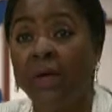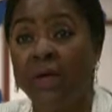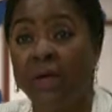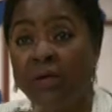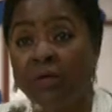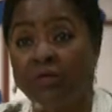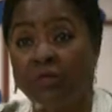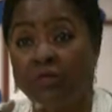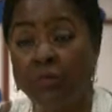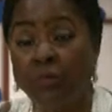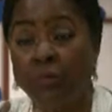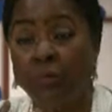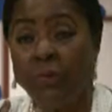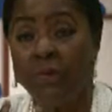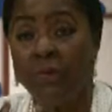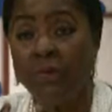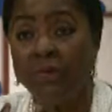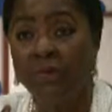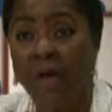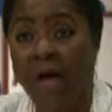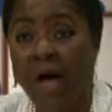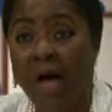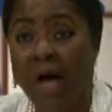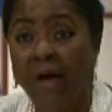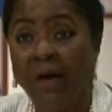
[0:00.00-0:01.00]
is to
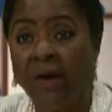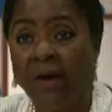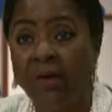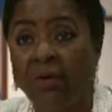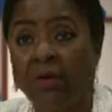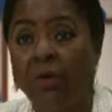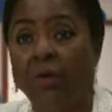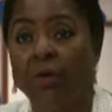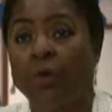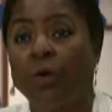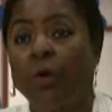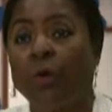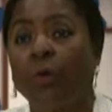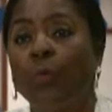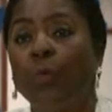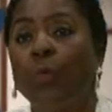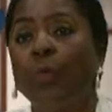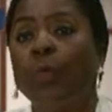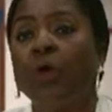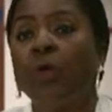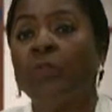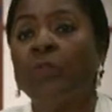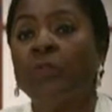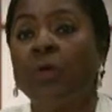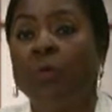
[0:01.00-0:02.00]
retire
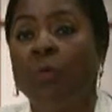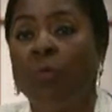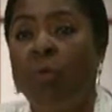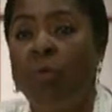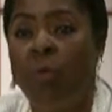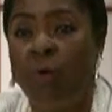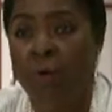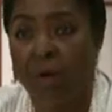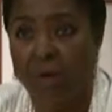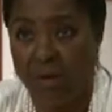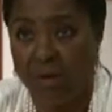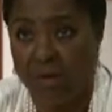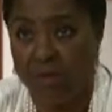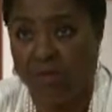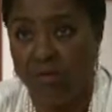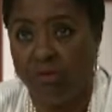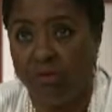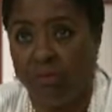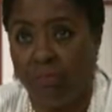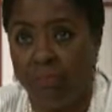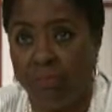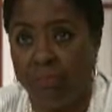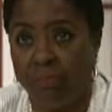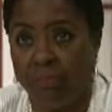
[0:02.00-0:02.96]
with a mortgage,